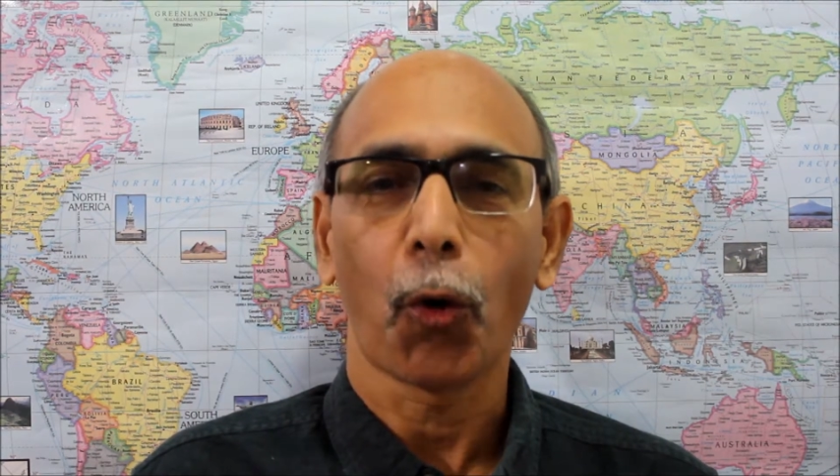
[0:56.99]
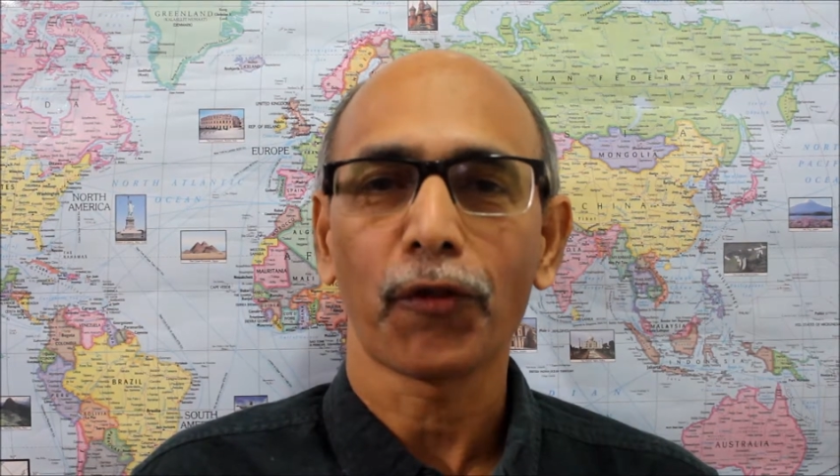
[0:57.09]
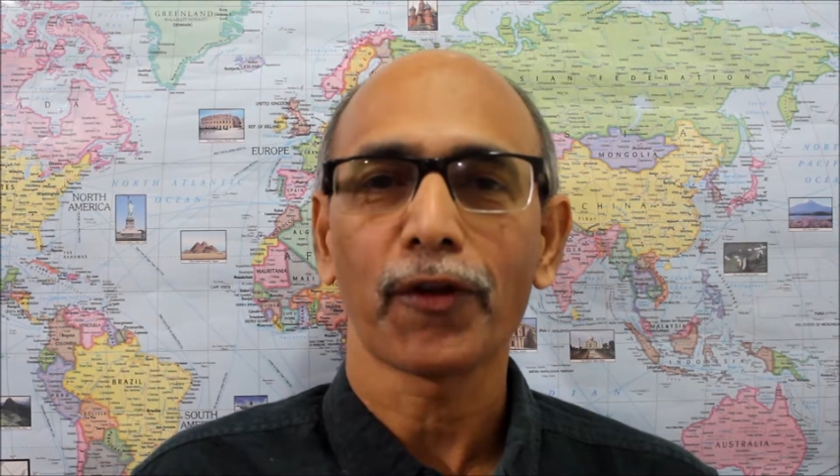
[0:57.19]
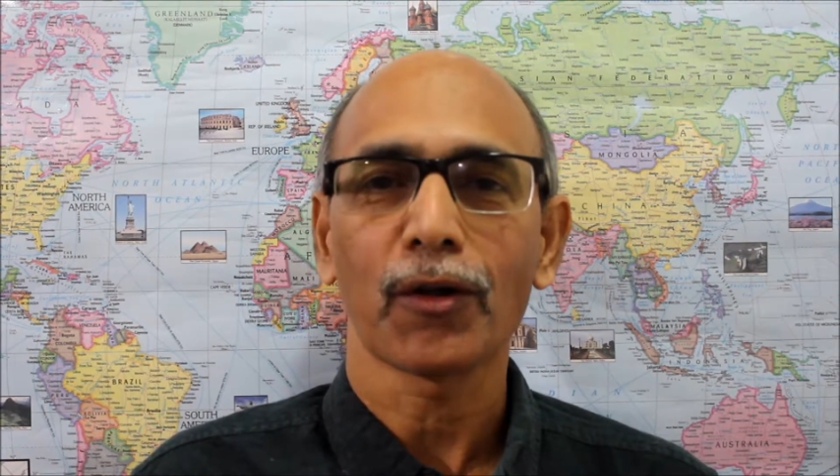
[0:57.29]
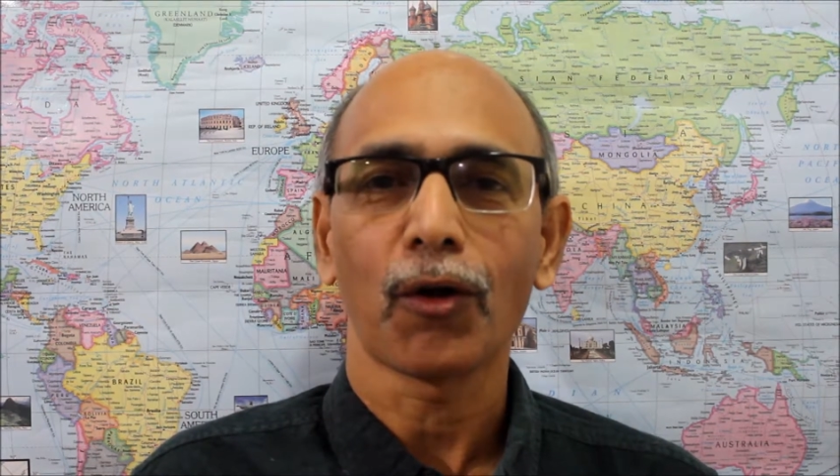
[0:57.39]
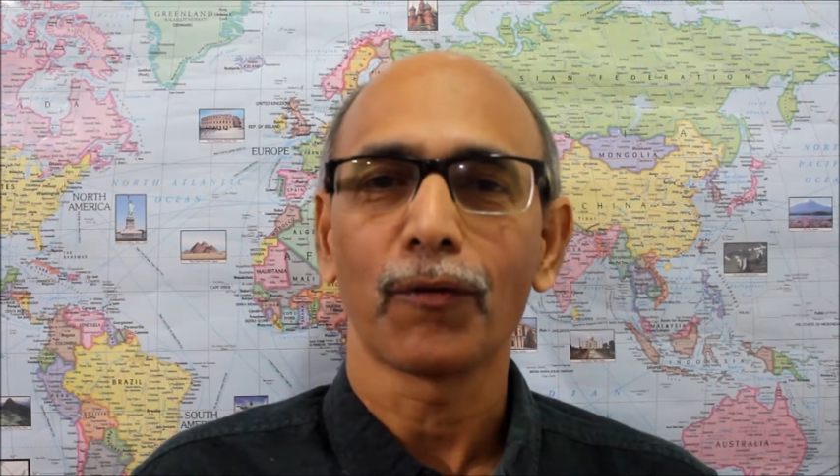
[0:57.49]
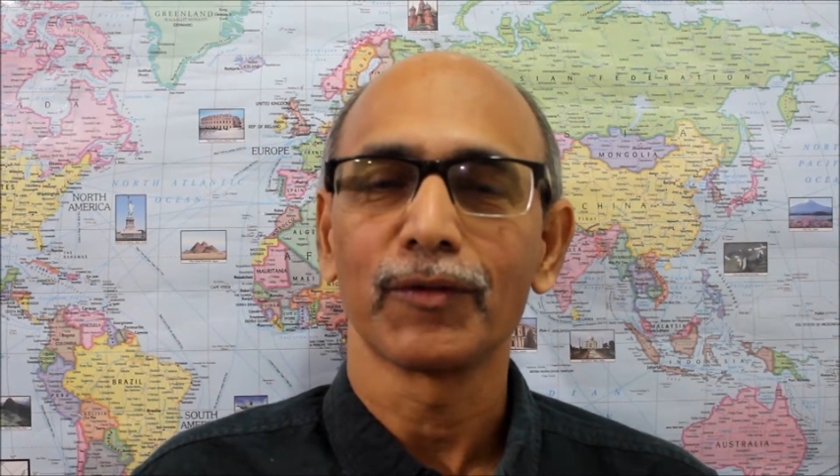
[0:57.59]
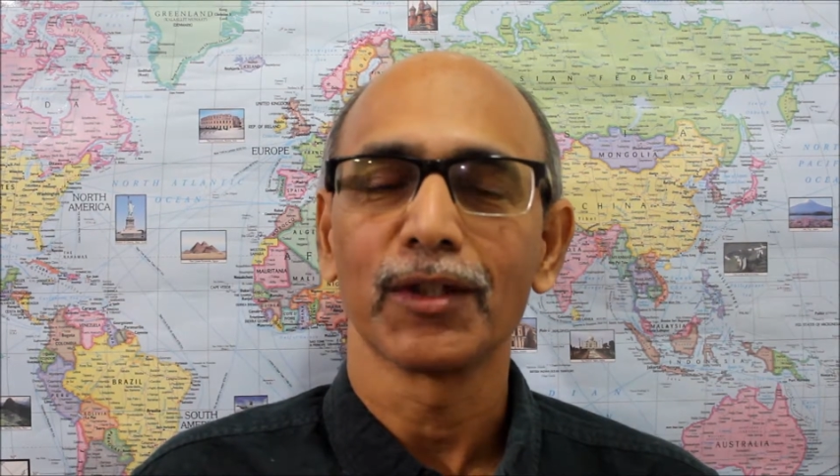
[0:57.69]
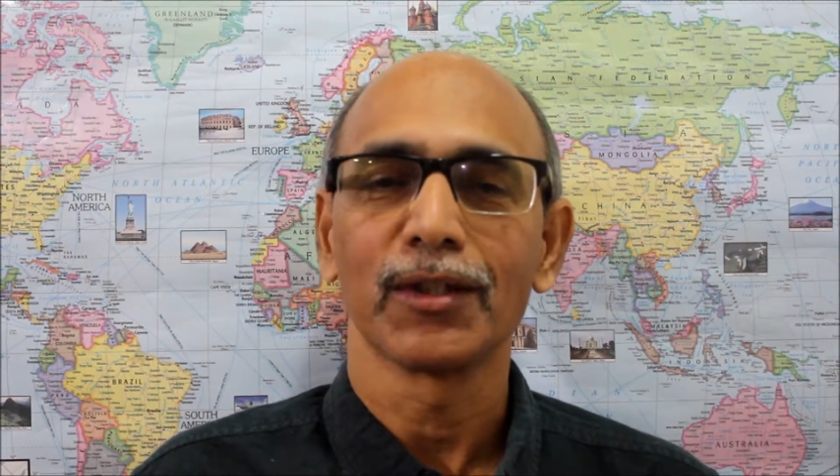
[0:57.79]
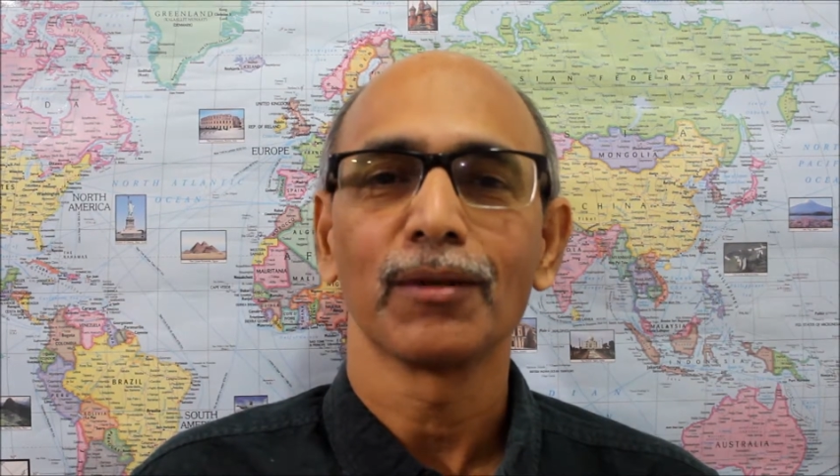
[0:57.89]
author
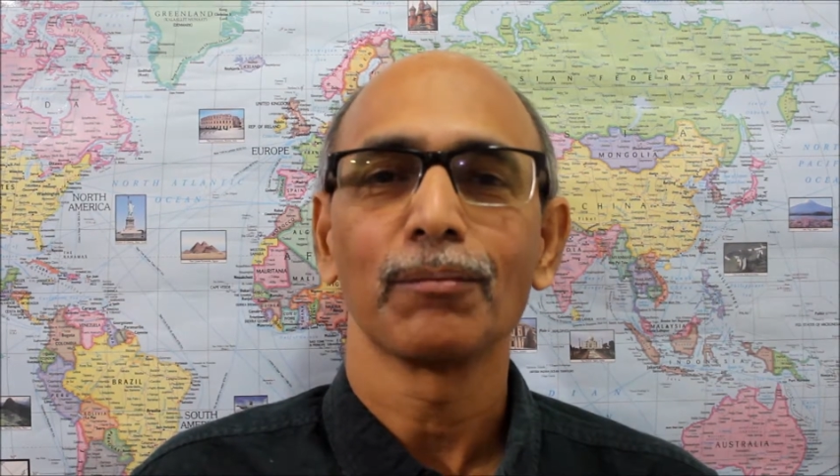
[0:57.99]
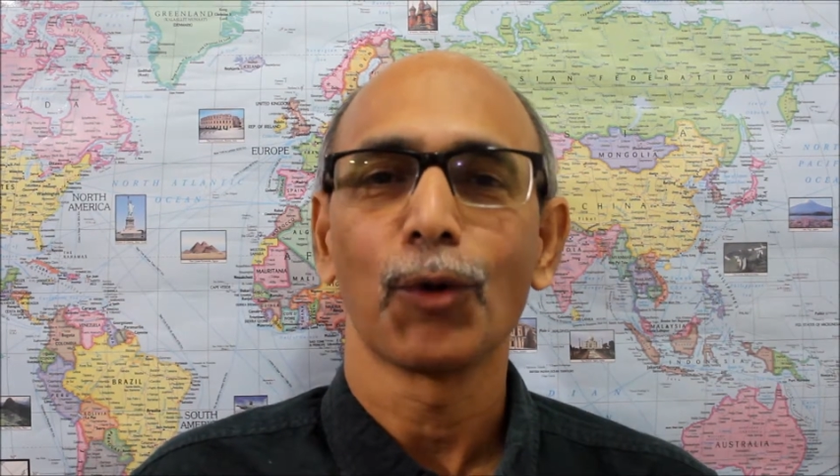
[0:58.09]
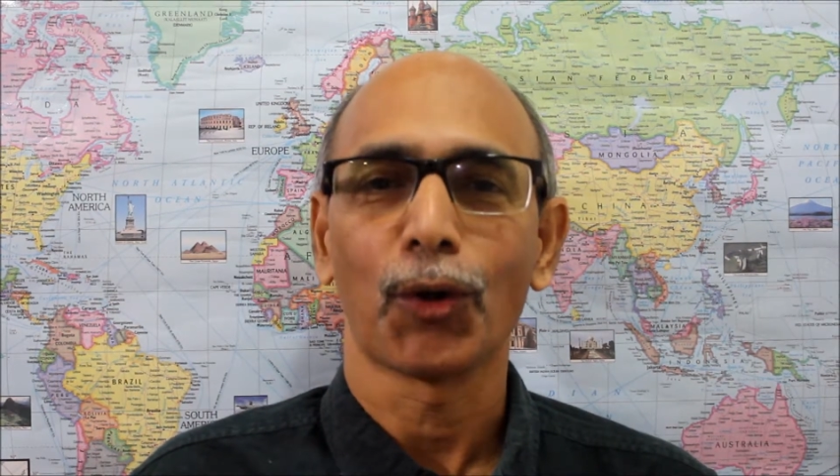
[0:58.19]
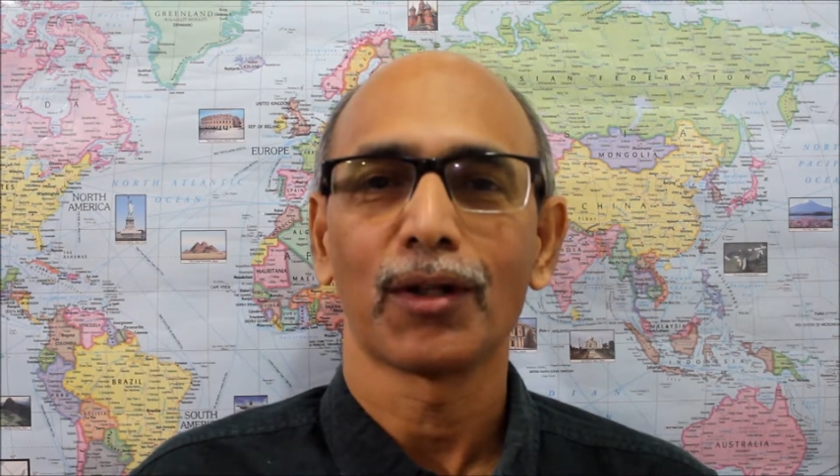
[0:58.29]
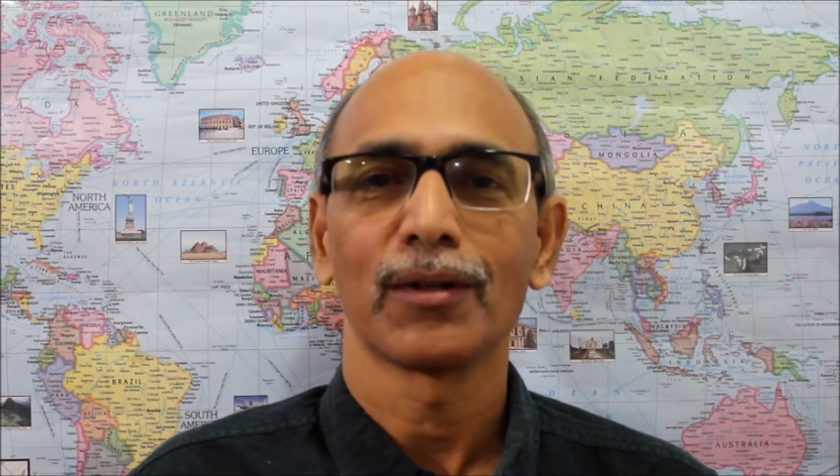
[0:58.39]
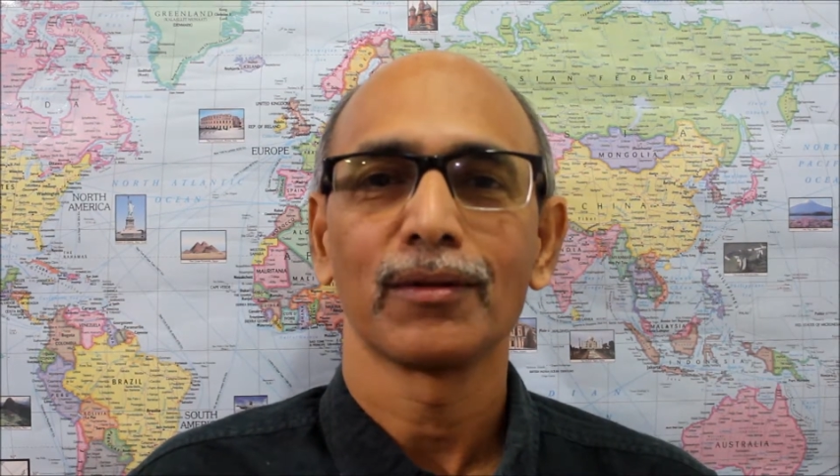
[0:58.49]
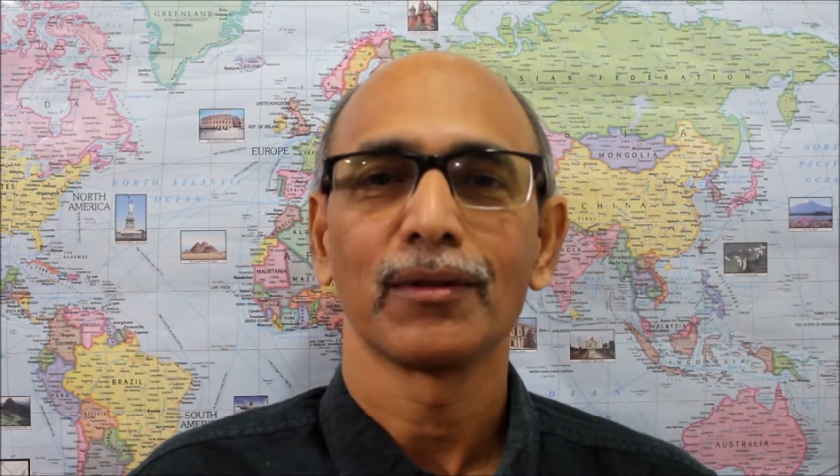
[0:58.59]
of the book,